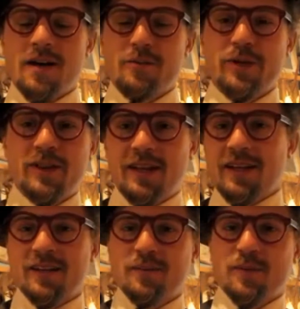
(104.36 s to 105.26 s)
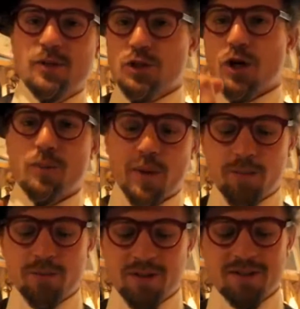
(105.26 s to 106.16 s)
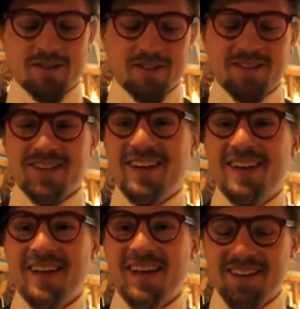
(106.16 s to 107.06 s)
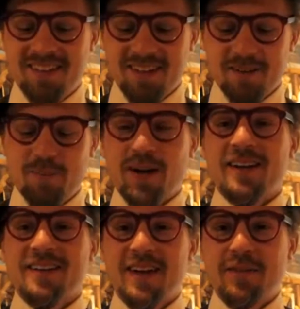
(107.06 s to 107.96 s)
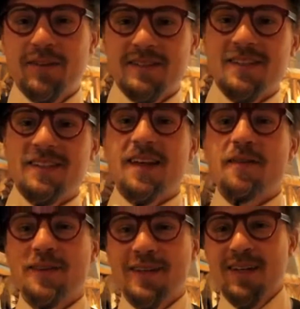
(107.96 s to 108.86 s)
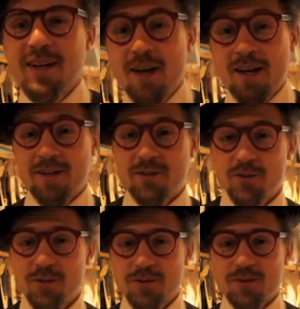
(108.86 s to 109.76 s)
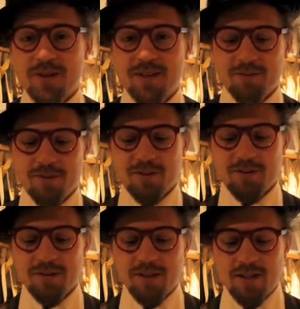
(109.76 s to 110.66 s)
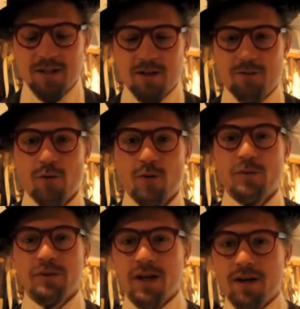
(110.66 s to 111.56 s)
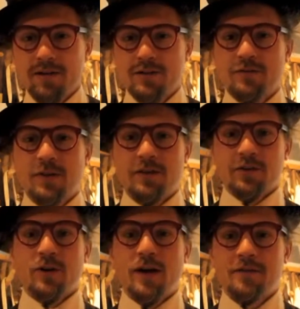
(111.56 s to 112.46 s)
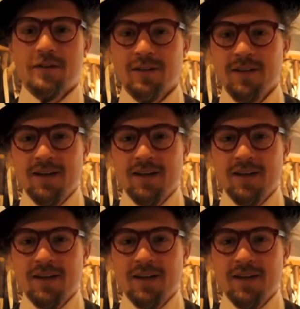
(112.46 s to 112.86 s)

with like sharp objects and a pocket knife, because I didn't have any tools or any real formal knowledge of leather crafting.